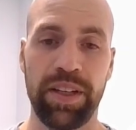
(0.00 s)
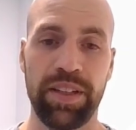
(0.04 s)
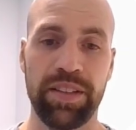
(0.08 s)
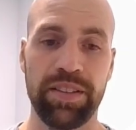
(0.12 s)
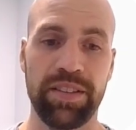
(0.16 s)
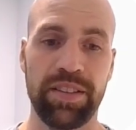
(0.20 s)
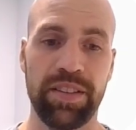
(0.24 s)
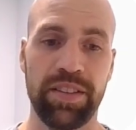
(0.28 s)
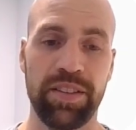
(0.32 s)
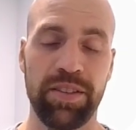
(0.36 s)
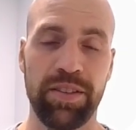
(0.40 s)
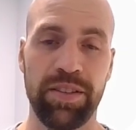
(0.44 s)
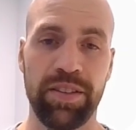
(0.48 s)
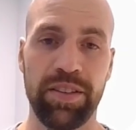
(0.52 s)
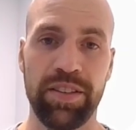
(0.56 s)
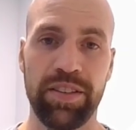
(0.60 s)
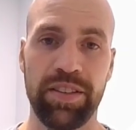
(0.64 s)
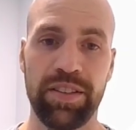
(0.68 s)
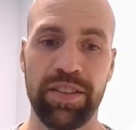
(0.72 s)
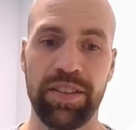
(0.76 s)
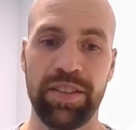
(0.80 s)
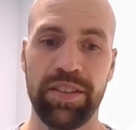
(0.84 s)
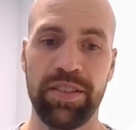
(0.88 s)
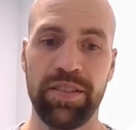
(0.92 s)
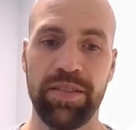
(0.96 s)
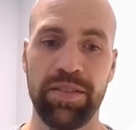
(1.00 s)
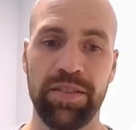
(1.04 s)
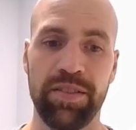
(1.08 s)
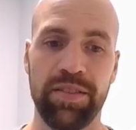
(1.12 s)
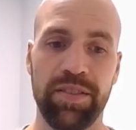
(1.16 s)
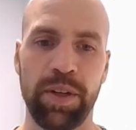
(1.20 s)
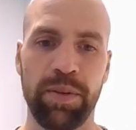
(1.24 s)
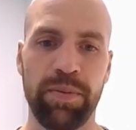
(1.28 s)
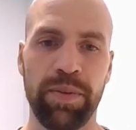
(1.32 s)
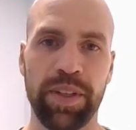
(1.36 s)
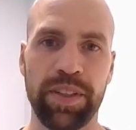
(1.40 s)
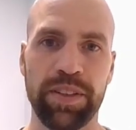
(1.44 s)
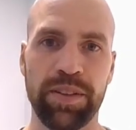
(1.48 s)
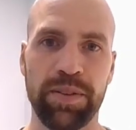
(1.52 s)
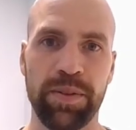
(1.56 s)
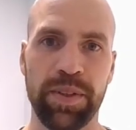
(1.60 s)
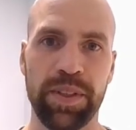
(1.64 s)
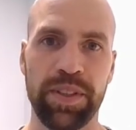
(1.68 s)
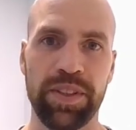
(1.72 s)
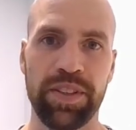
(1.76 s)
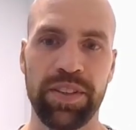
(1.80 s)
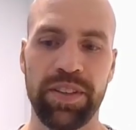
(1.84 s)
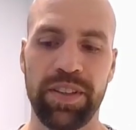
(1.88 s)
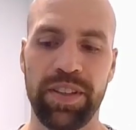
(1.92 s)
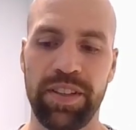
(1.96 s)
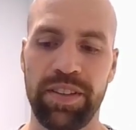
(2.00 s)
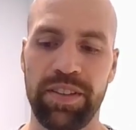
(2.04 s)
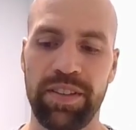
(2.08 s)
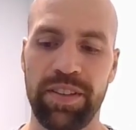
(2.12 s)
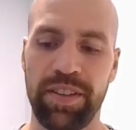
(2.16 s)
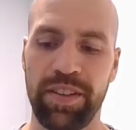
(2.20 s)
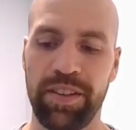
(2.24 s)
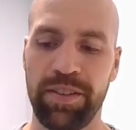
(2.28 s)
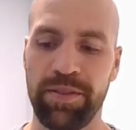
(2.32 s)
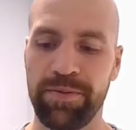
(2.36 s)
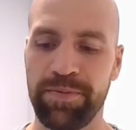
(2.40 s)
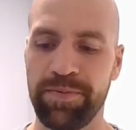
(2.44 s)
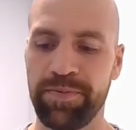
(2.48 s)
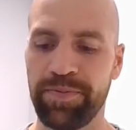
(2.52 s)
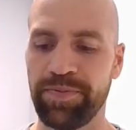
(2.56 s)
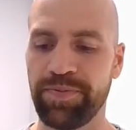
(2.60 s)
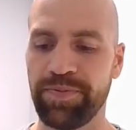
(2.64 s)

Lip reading: answer to this complex question, let's say.